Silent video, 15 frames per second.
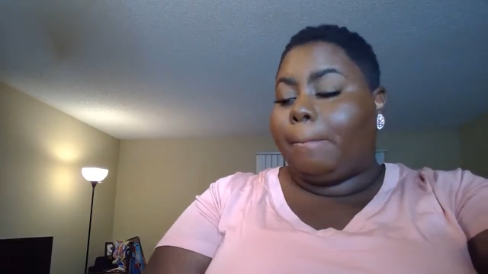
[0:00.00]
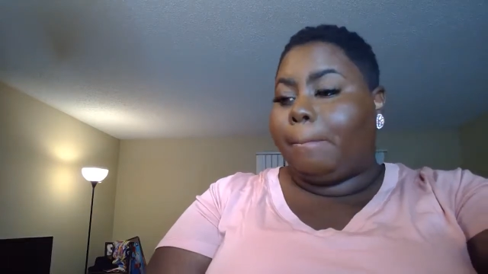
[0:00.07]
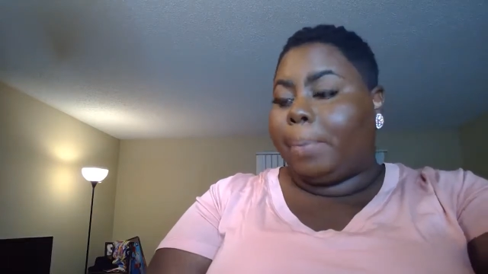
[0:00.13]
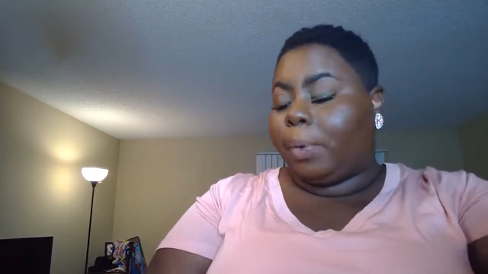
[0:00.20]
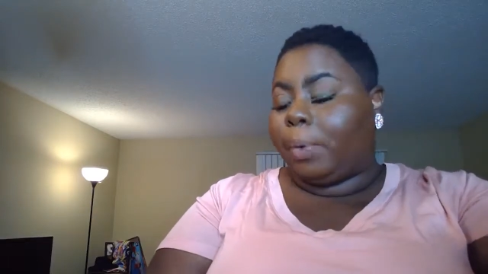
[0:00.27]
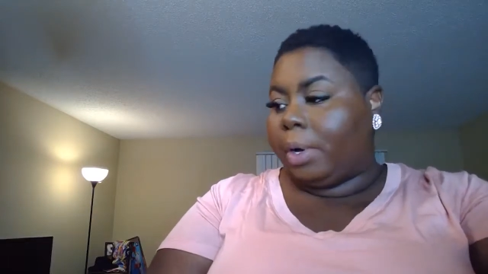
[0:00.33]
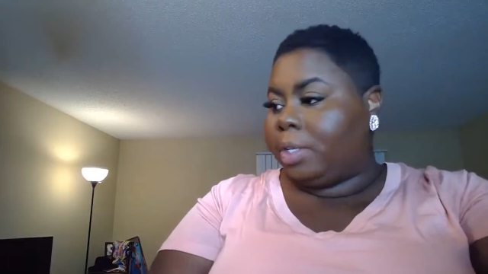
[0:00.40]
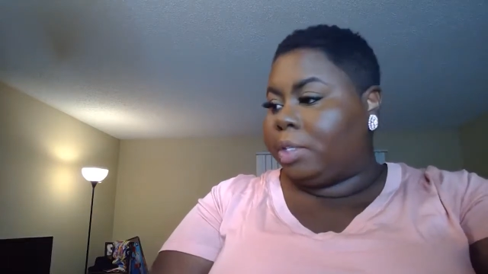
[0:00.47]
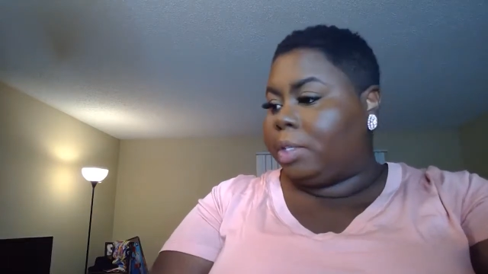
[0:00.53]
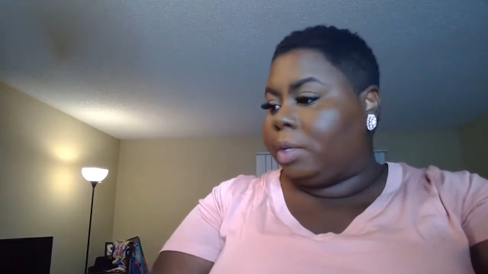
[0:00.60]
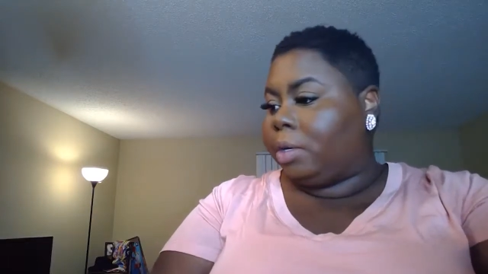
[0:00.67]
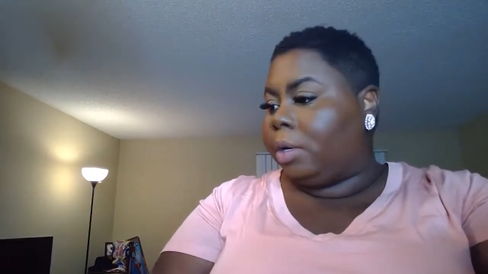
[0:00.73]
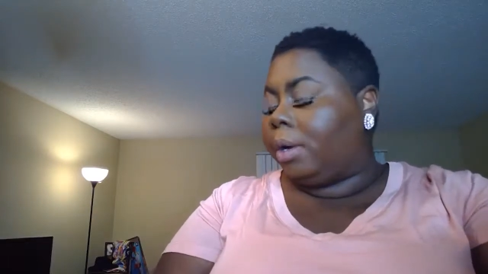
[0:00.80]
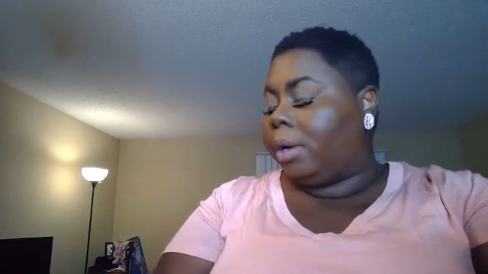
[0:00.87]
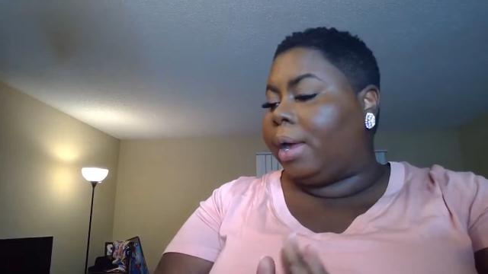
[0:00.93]

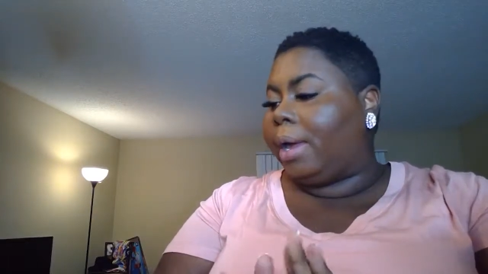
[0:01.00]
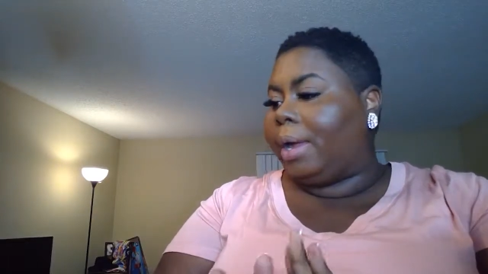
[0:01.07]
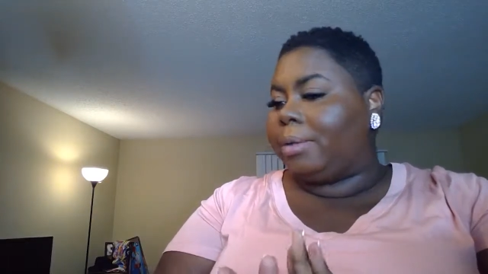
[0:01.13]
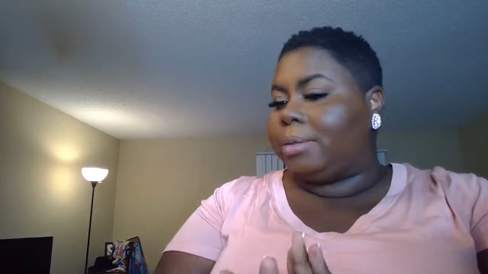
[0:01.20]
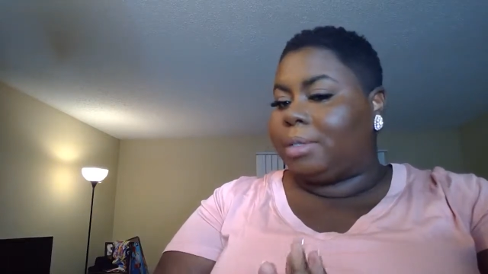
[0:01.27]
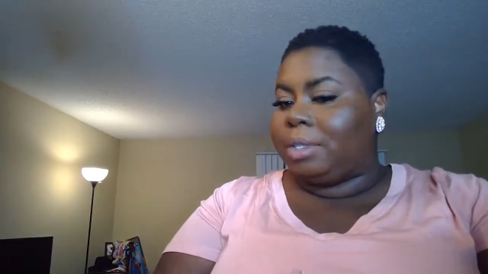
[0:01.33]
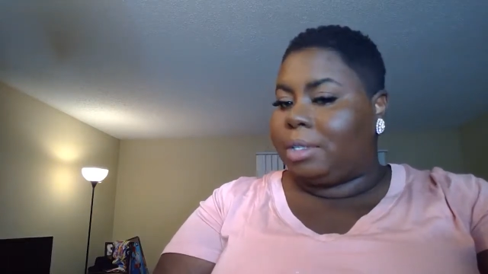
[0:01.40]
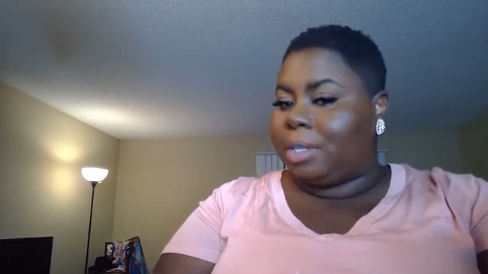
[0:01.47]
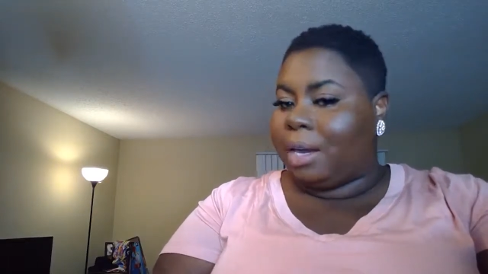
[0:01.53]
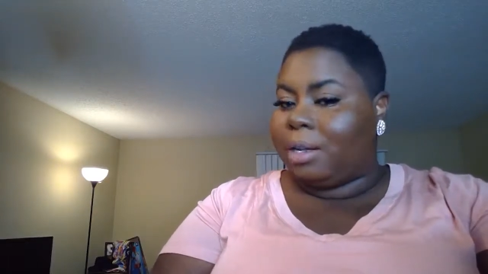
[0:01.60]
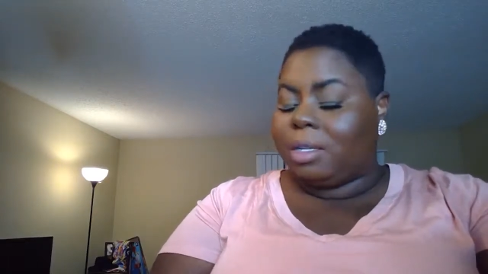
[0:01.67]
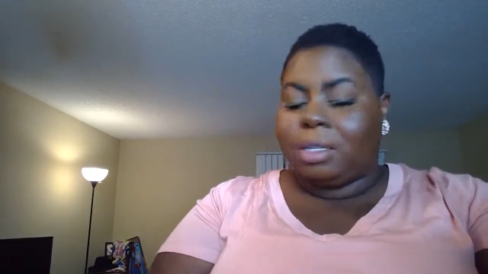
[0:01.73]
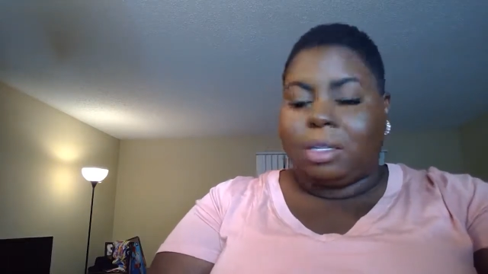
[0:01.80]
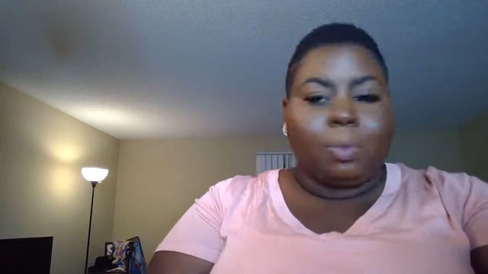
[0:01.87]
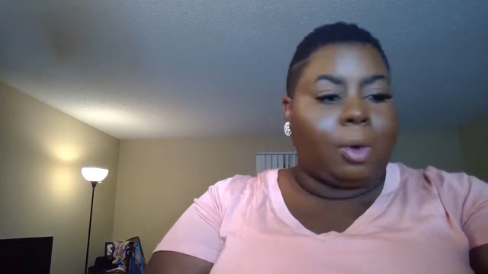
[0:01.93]
bronzer and
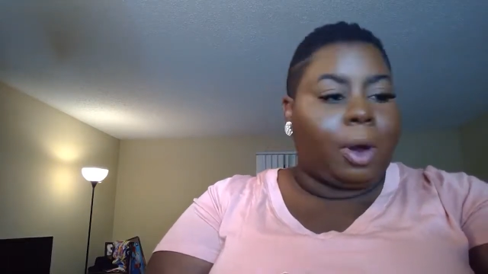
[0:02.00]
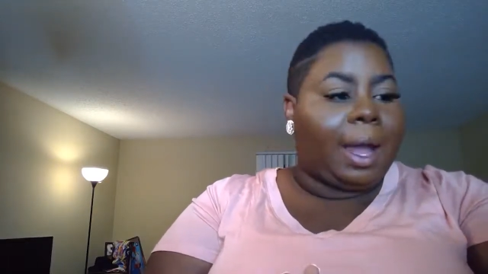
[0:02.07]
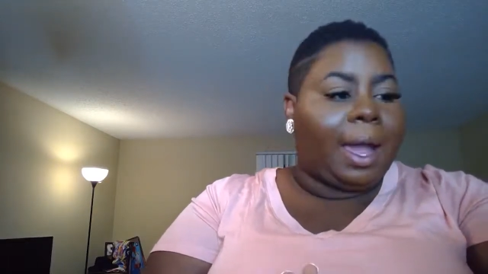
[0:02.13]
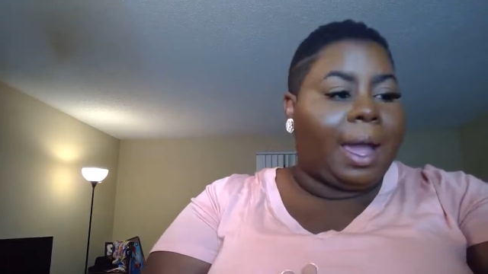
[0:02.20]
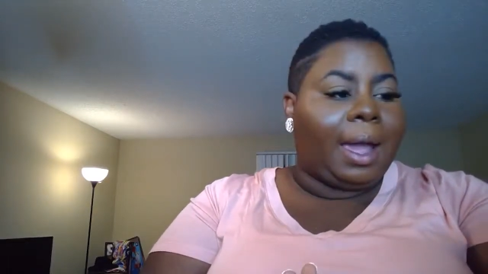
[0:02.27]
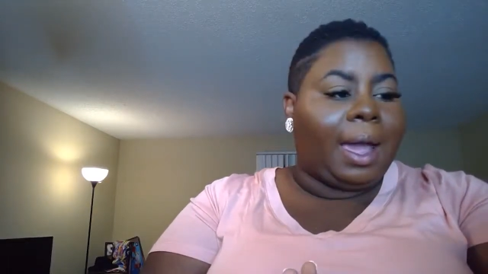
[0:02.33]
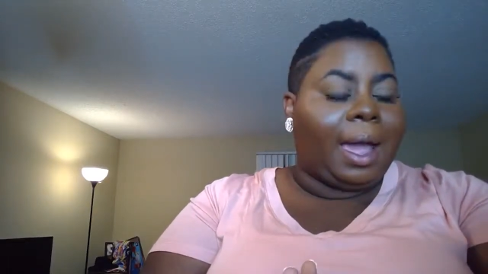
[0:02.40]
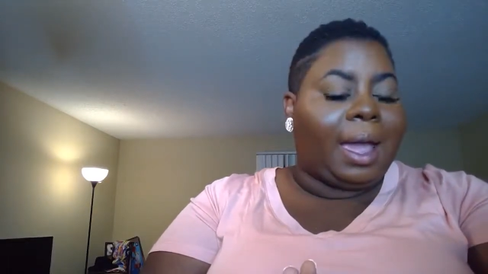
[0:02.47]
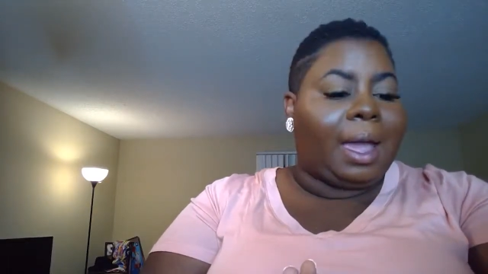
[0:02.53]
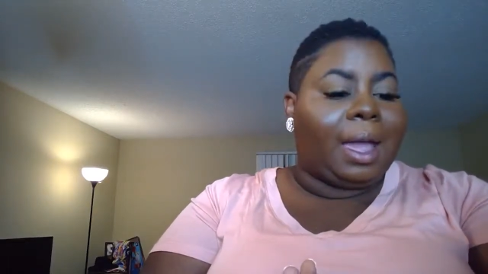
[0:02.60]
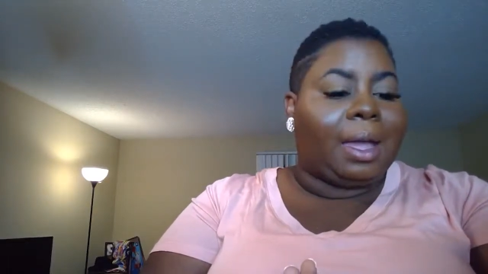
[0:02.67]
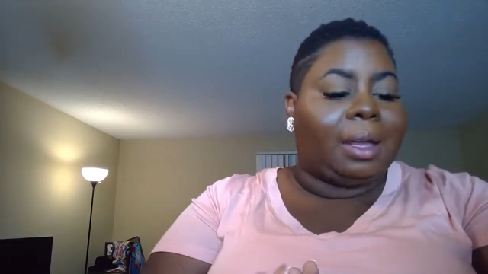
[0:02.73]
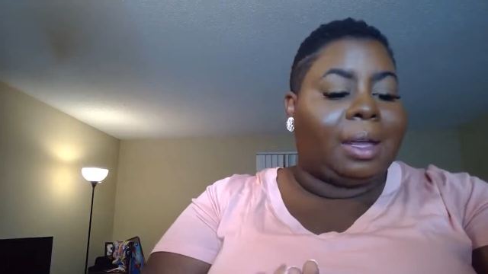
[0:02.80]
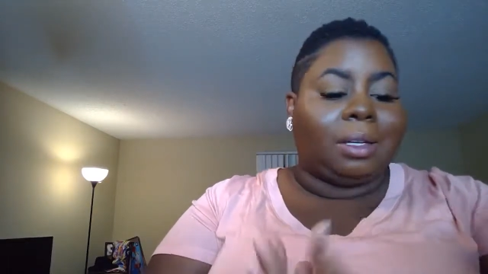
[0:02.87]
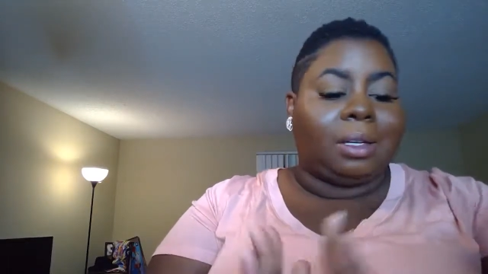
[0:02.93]
setting spray
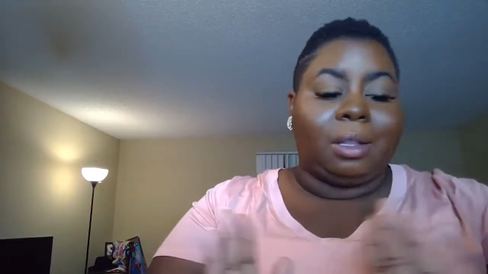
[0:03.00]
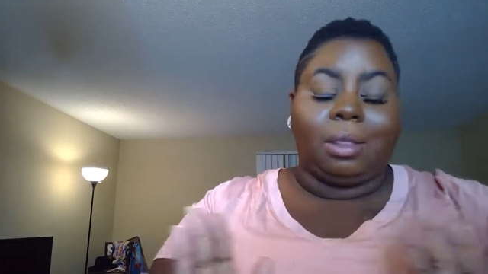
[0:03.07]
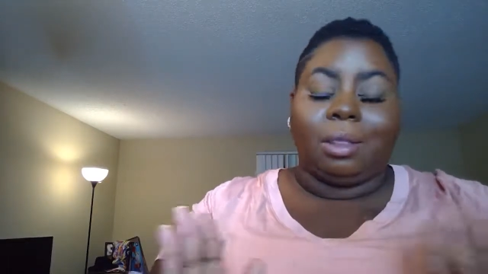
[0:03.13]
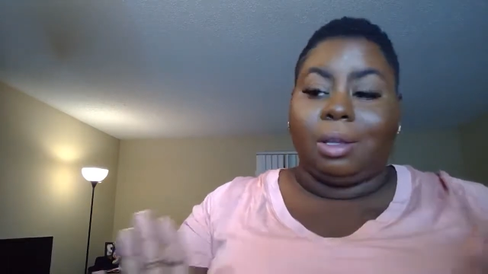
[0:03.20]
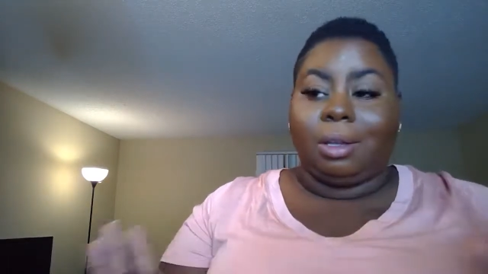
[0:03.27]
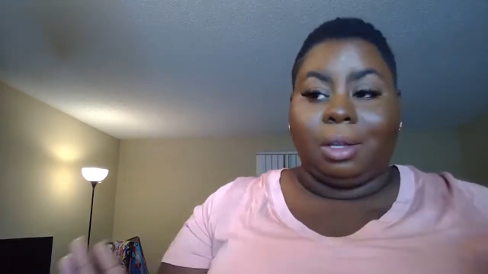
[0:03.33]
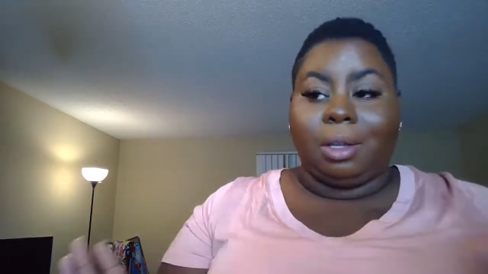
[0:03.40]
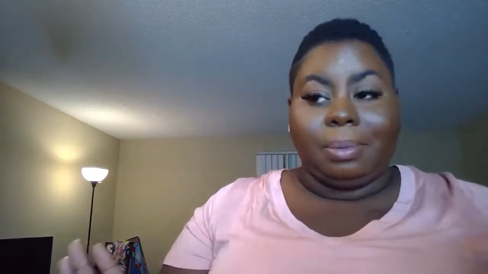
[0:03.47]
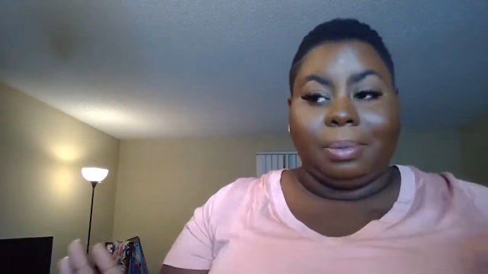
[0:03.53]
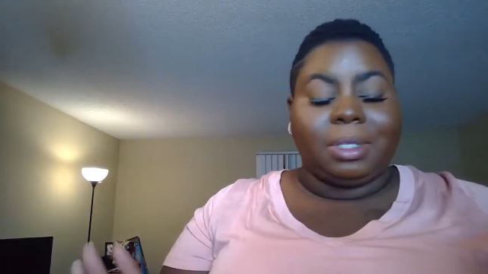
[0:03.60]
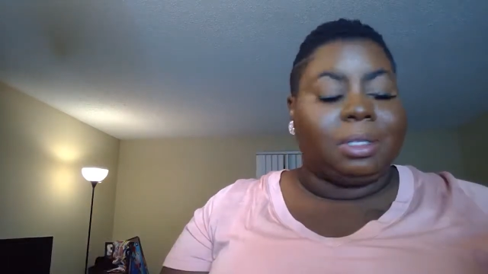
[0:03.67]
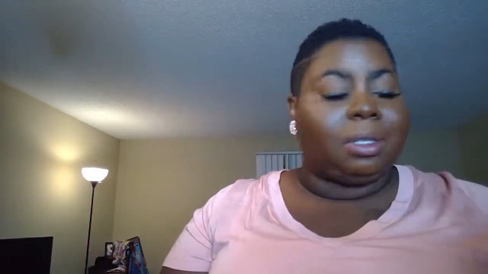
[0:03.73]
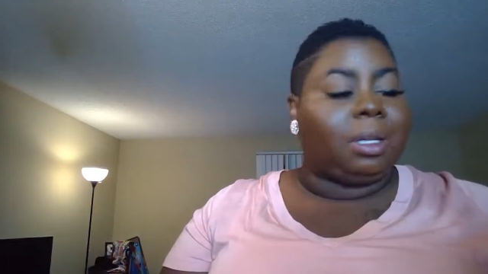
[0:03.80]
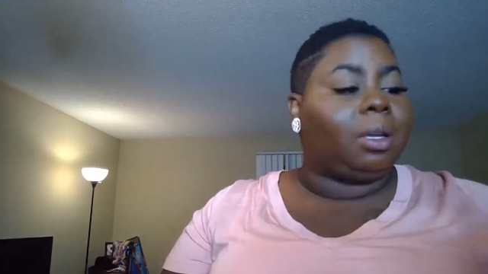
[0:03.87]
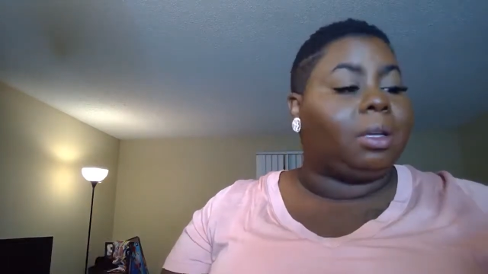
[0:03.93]
and the
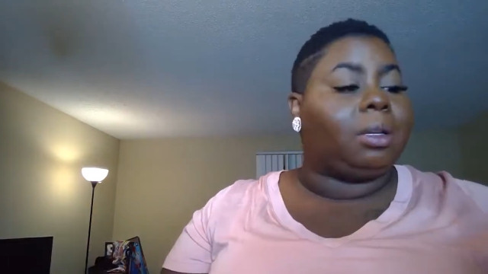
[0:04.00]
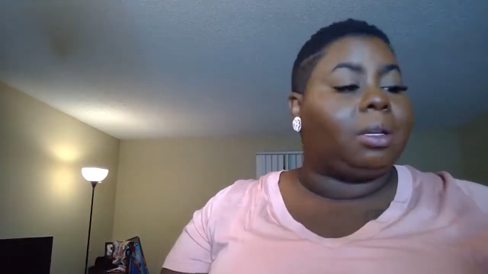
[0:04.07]
lipstick. The